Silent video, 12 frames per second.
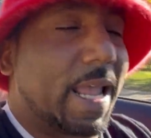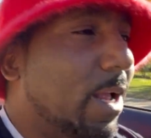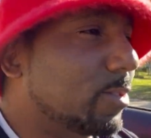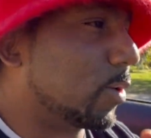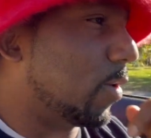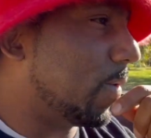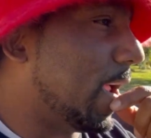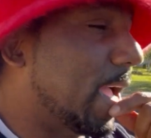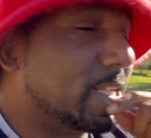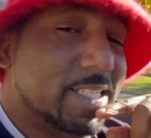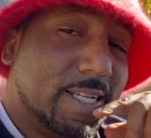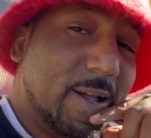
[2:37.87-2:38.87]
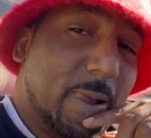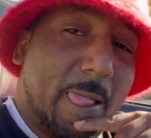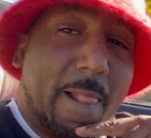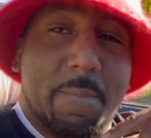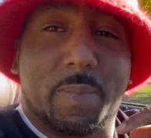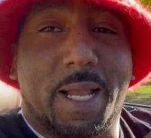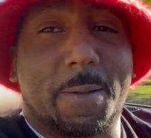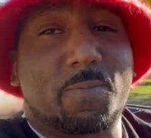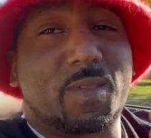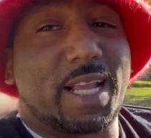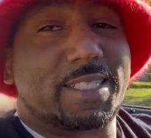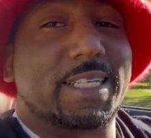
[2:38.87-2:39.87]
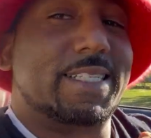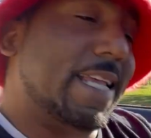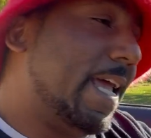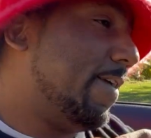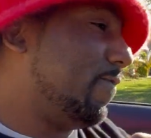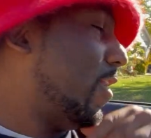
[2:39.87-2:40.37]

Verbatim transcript: house throwing rocks. But that shit saved